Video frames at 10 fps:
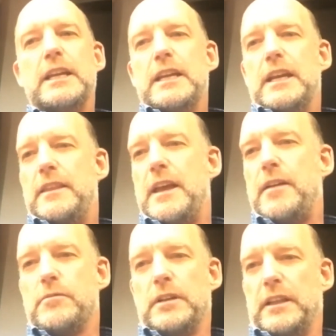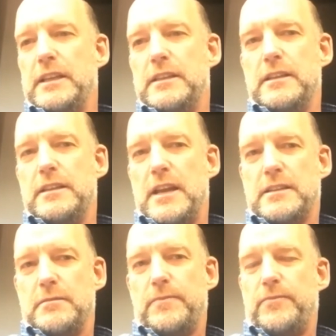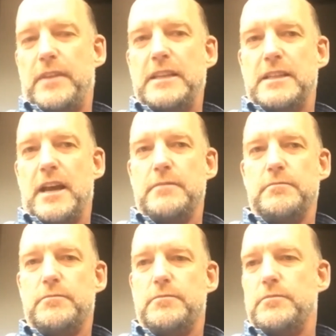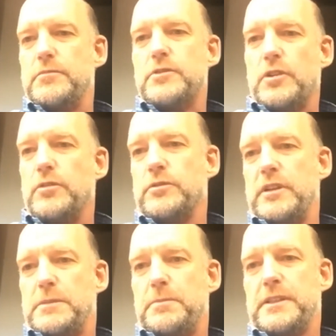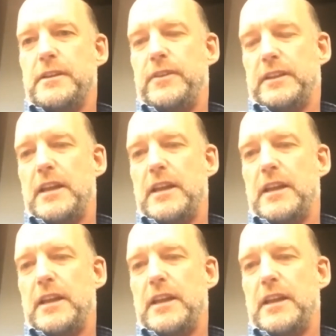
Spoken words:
And that really doesn't, that's not surgery specific.